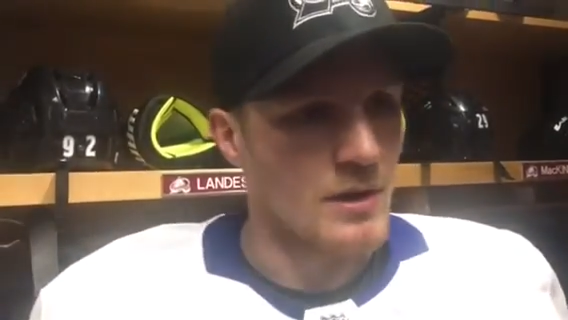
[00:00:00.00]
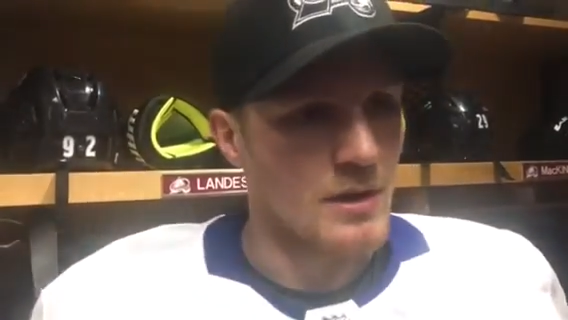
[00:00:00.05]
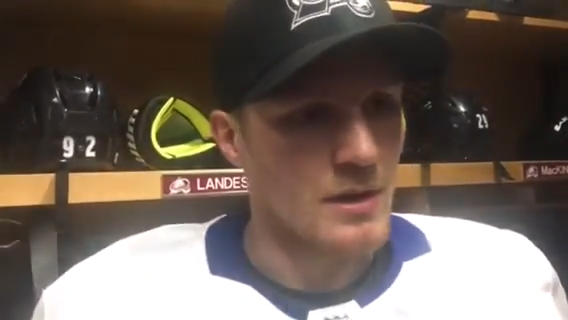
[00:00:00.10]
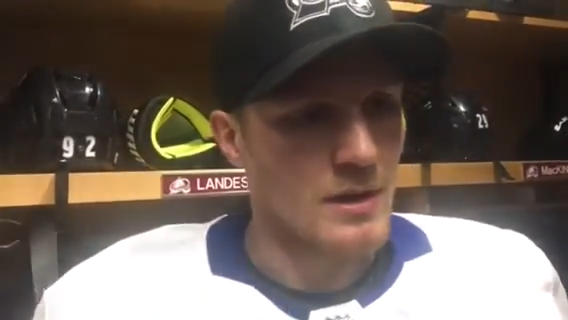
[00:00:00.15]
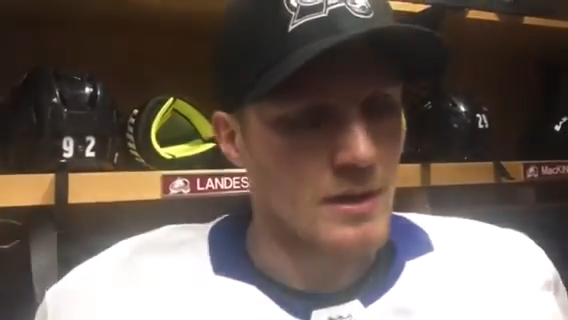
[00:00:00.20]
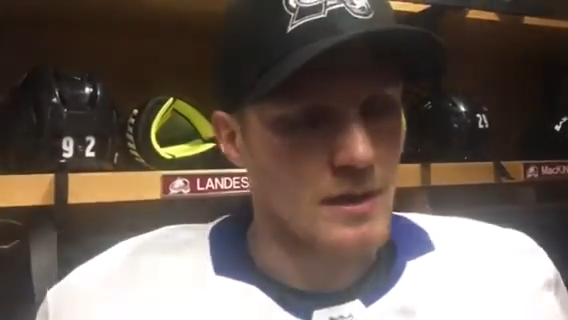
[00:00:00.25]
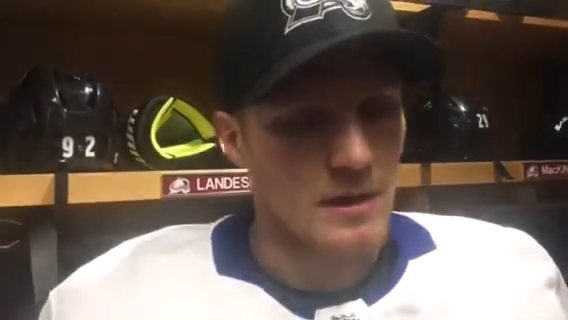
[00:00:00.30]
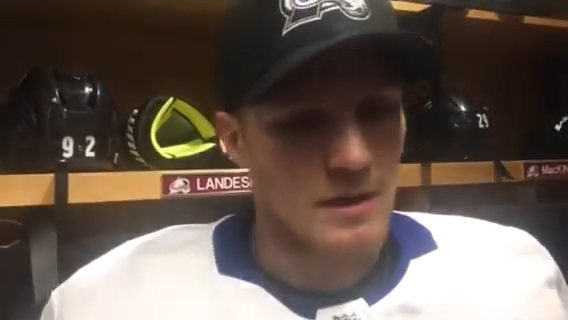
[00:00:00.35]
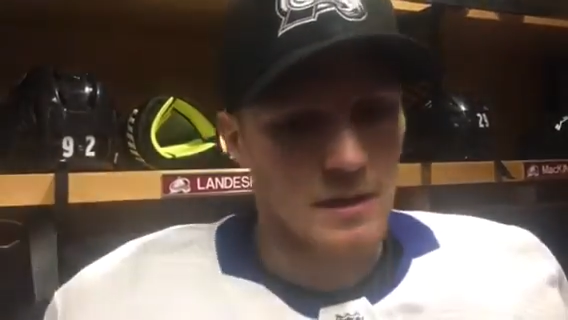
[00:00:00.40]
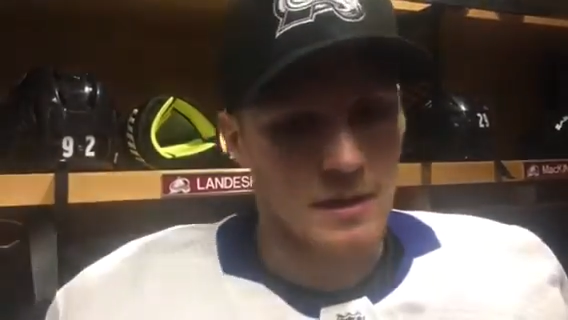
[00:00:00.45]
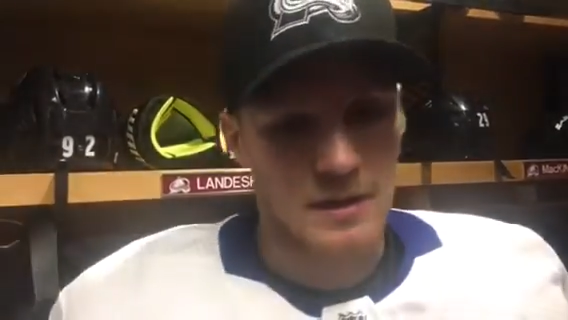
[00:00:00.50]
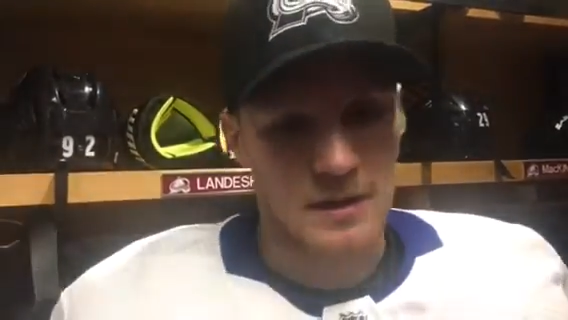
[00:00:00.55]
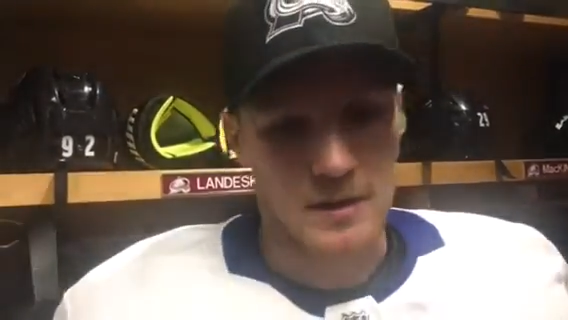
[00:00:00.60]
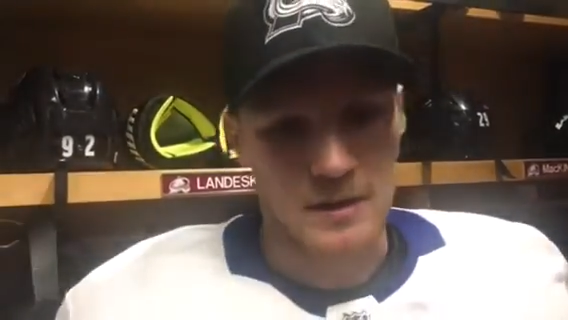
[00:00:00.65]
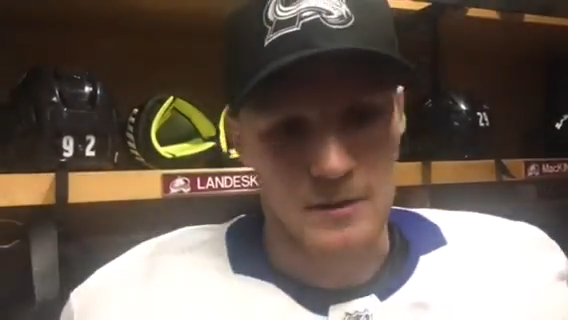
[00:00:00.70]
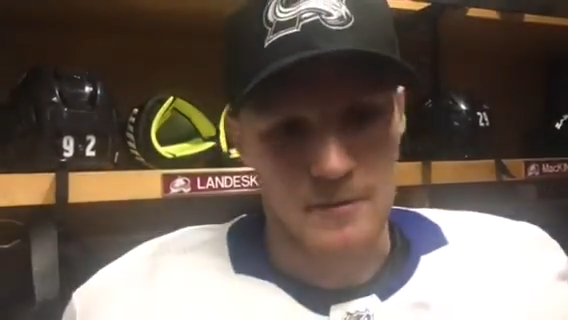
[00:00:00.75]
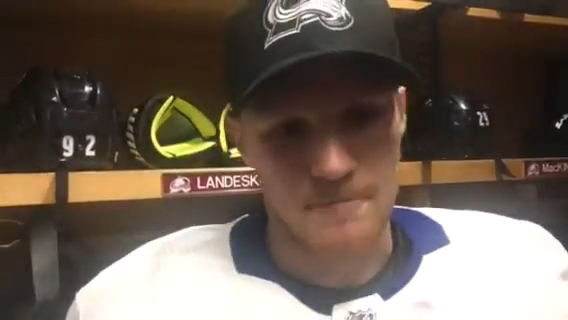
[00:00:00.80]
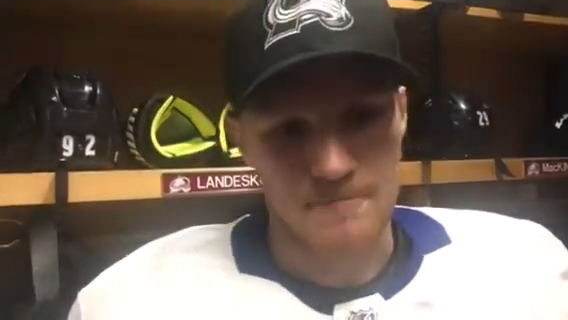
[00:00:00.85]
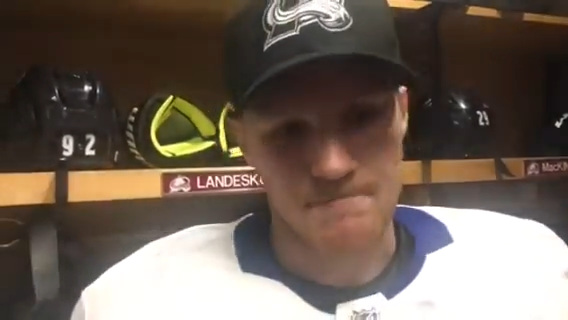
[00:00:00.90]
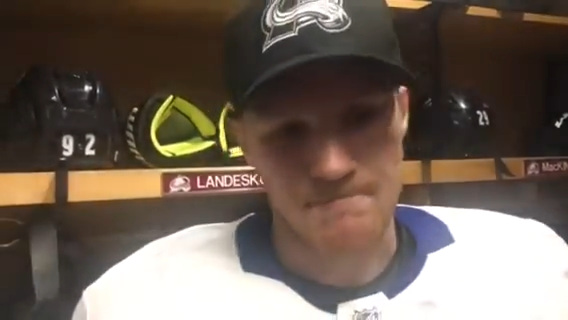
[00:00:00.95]
and
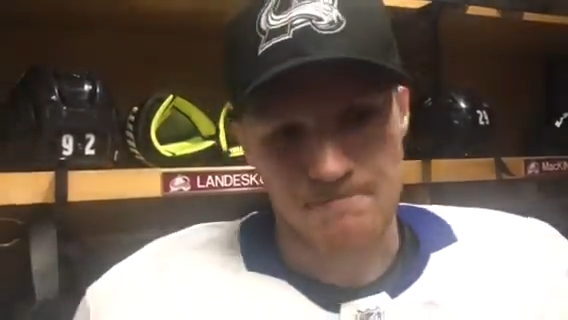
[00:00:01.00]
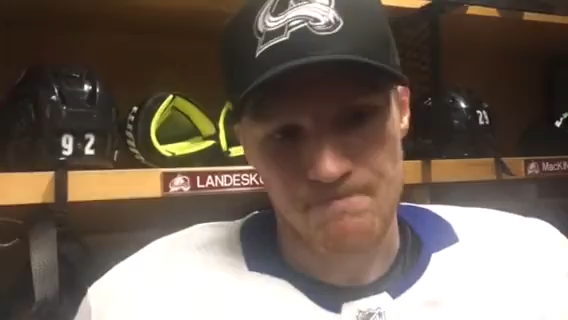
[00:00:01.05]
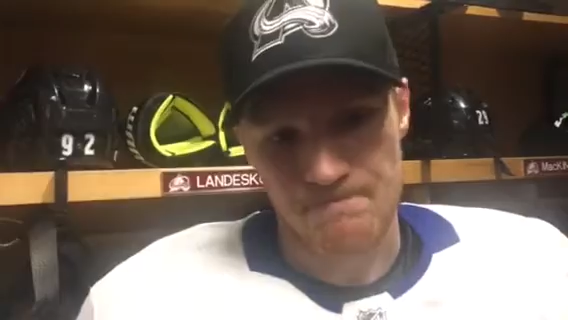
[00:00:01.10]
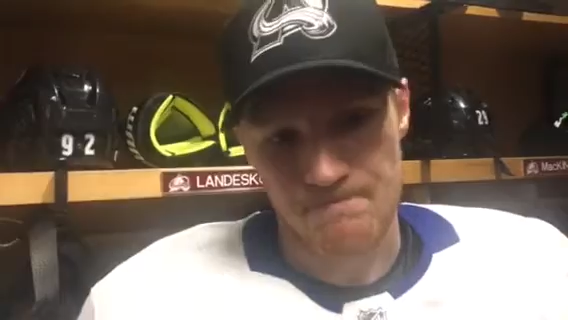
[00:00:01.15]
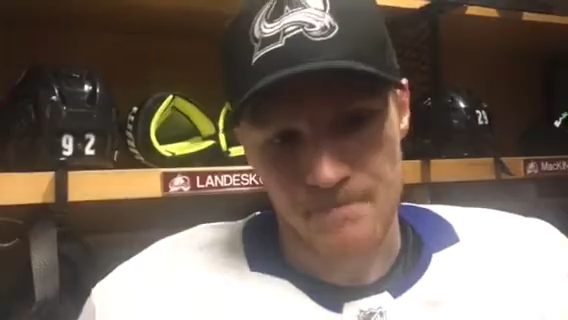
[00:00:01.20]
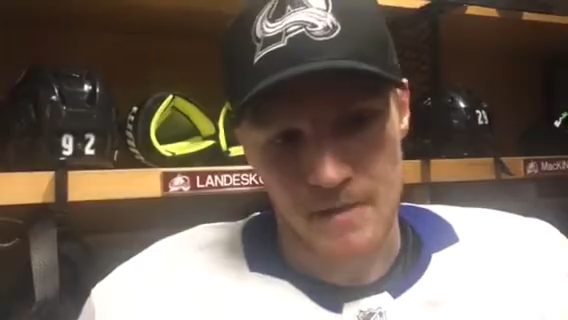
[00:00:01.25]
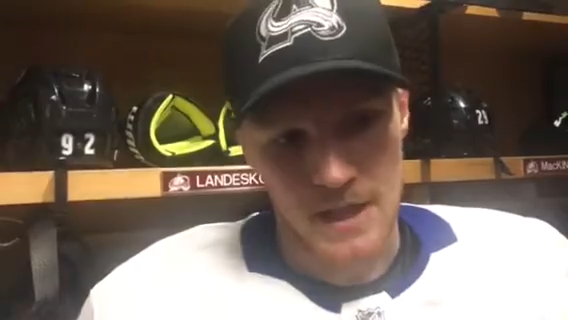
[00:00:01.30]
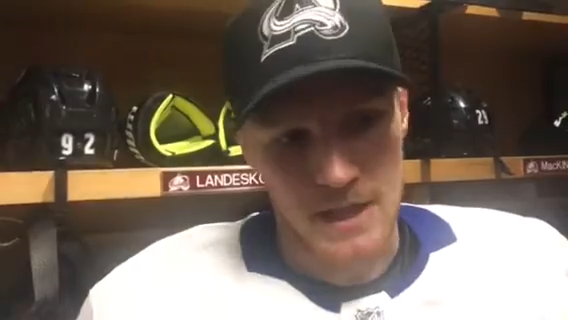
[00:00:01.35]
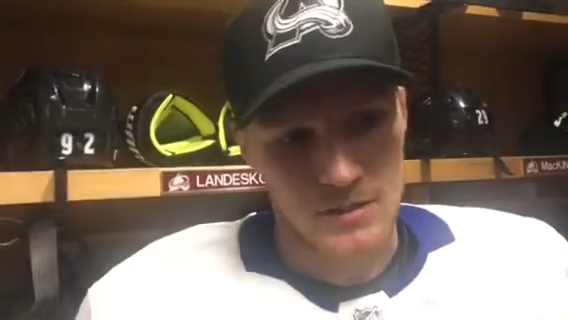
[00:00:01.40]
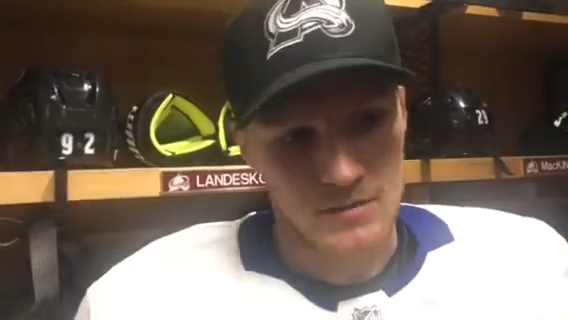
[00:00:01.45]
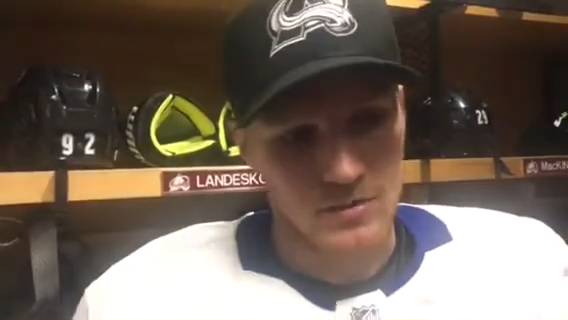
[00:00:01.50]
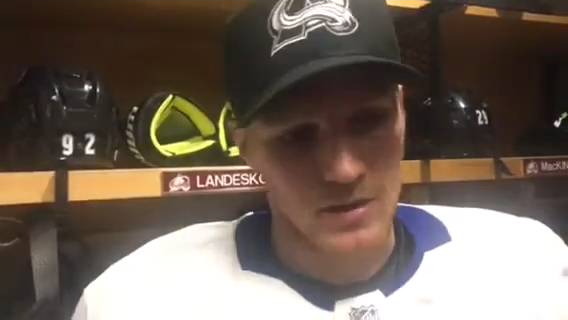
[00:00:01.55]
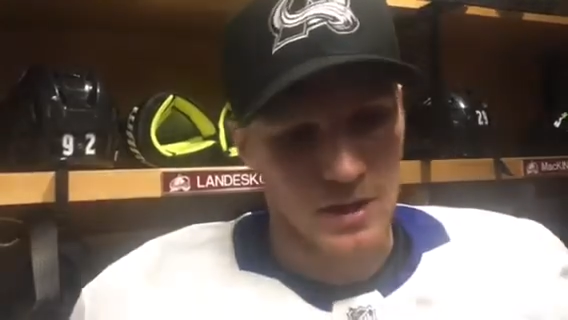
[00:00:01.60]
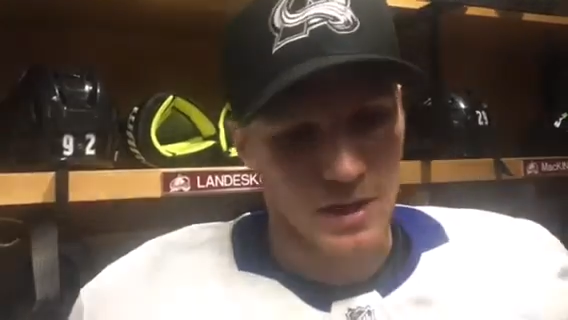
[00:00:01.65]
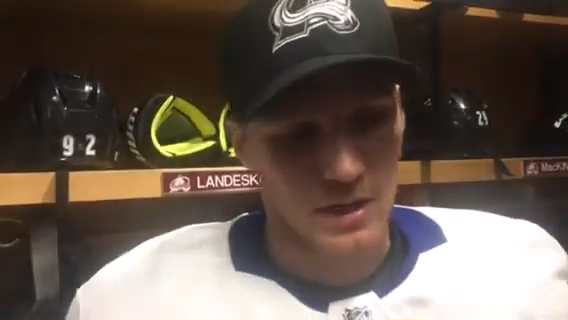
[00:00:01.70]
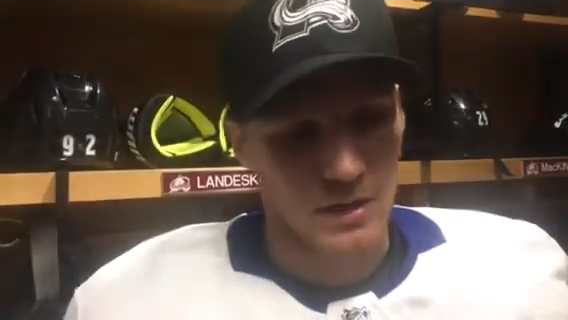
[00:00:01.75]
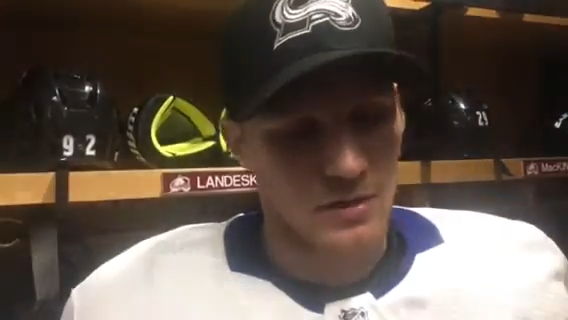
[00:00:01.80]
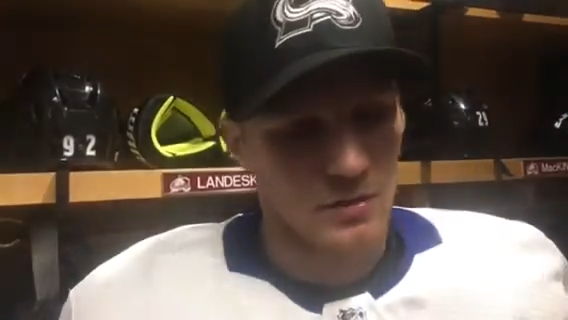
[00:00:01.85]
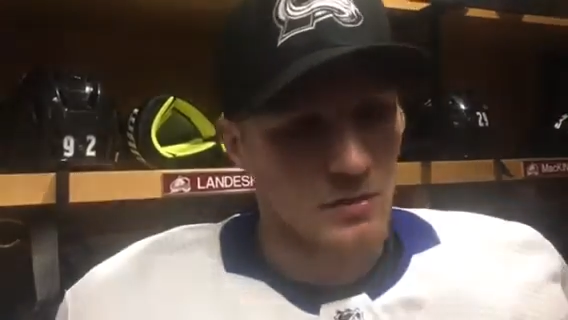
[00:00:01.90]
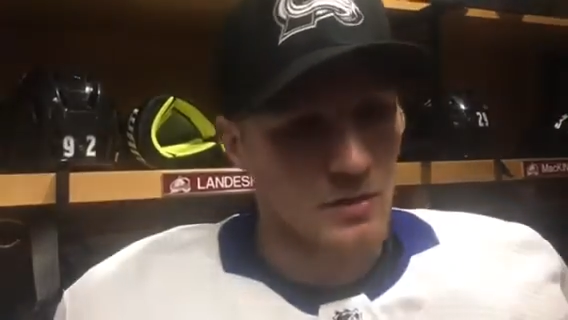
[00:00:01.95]
that's what I
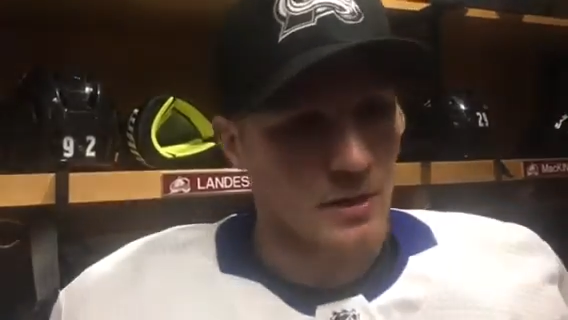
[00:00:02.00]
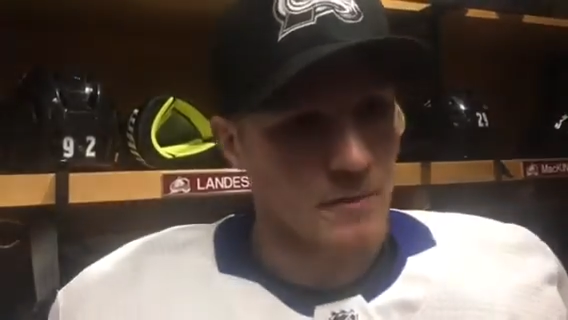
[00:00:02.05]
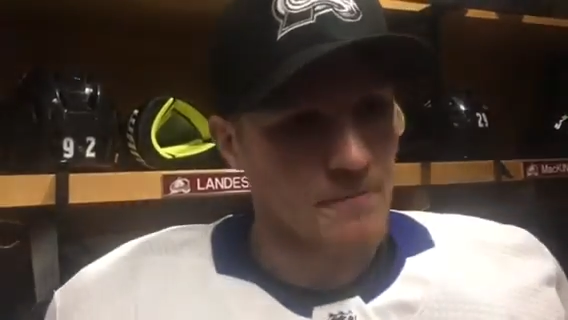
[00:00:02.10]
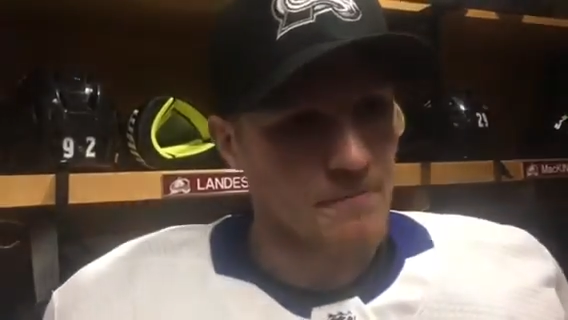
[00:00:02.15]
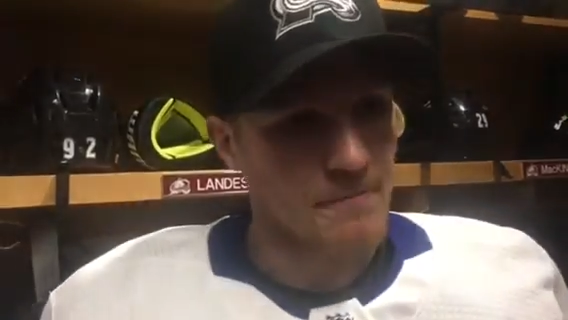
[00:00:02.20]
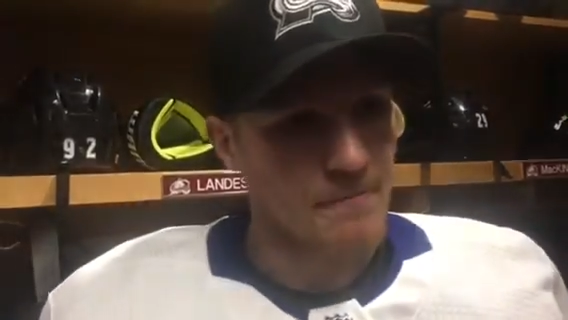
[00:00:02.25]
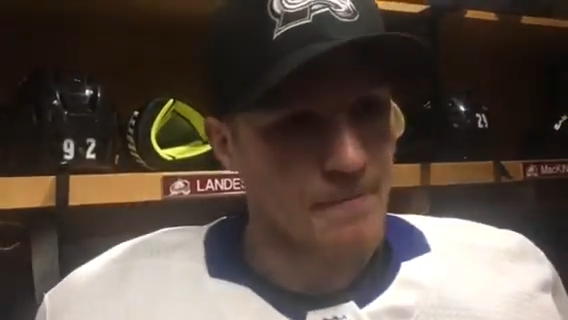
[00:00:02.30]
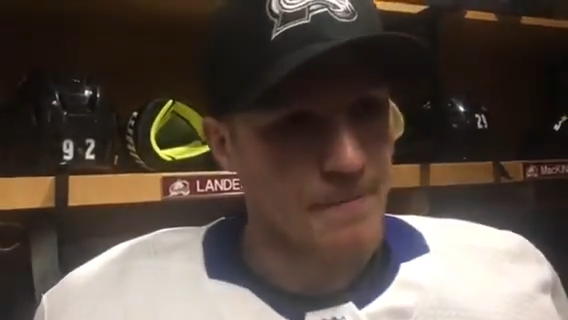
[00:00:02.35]
got to do now.